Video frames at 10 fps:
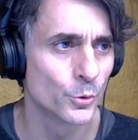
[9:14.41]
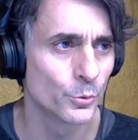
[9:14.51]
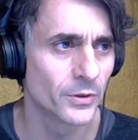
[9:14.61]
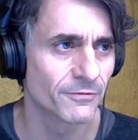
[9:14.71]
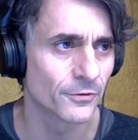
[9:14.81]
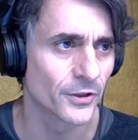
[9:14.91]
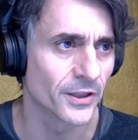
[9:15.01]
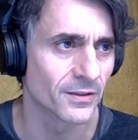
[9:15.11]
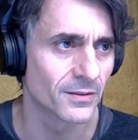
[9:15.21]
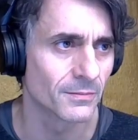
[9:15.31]

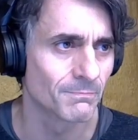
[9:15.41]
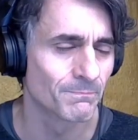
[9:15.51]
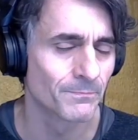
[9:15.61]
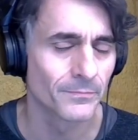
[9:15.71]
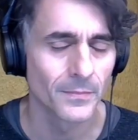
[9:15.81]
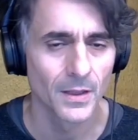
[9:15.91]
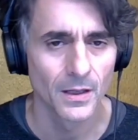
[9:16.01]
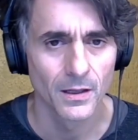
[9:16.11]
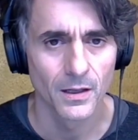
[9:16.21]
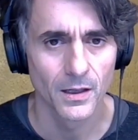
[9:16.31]
different
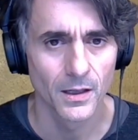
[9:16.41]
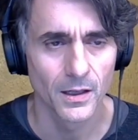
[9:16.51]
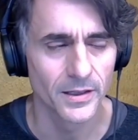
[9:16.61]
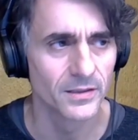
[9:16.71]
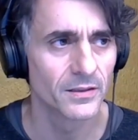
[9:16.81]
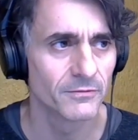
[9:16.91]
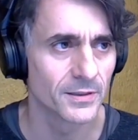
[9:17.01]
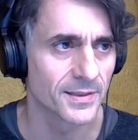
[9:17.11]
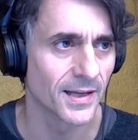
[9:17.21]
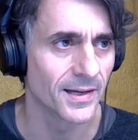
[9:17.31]
interval
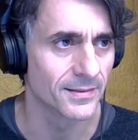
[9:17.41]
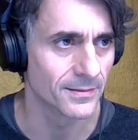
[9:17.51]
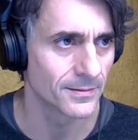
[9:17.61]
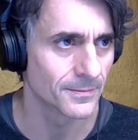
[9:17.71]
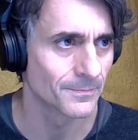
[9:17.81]
sizes,